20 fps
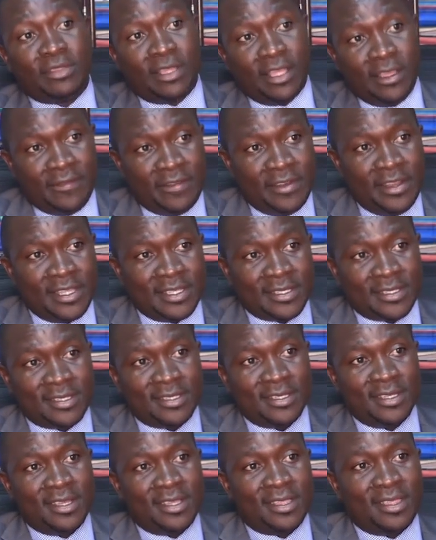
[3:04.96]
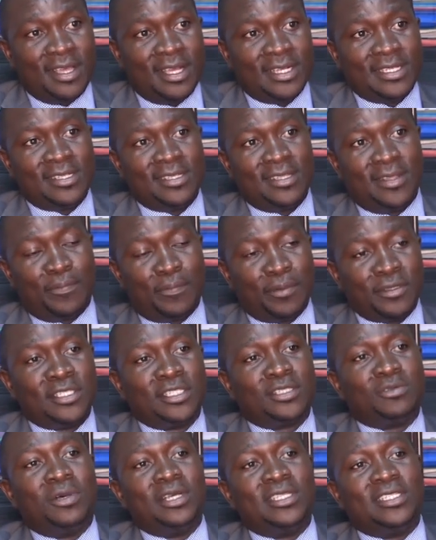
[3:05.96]
listening to the evidence that the
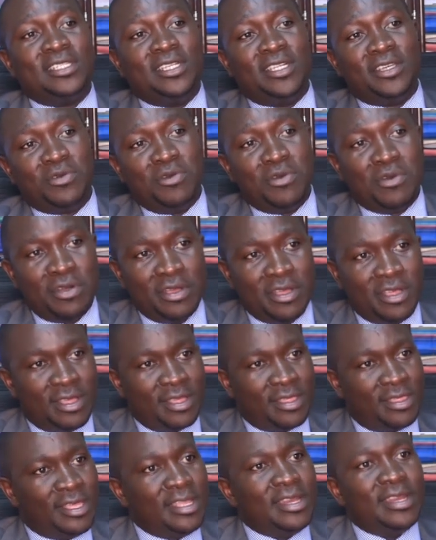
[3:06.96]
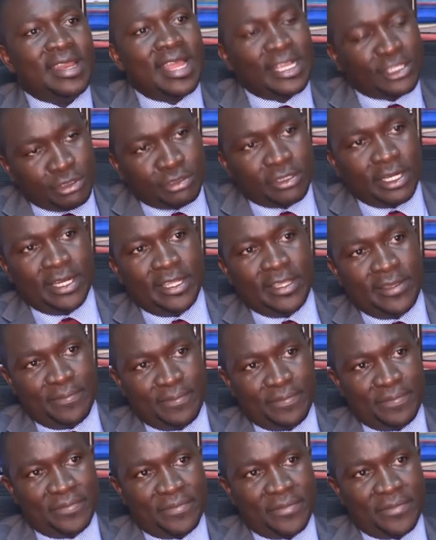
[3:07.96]
process was illegal, then naturally